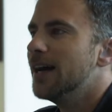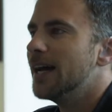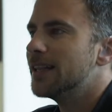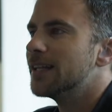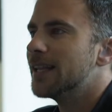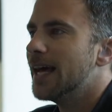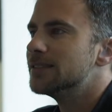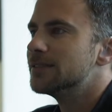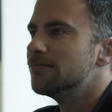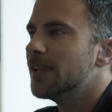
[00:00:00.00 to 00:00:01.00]
I think
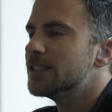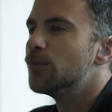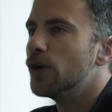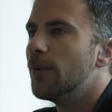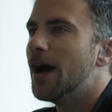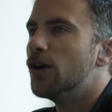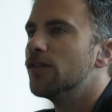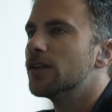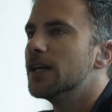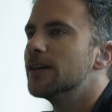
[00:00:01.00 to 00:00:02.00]
that's a pretty
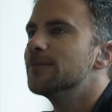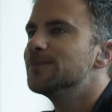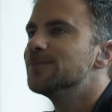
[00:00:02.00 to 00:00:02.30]
powerful thing.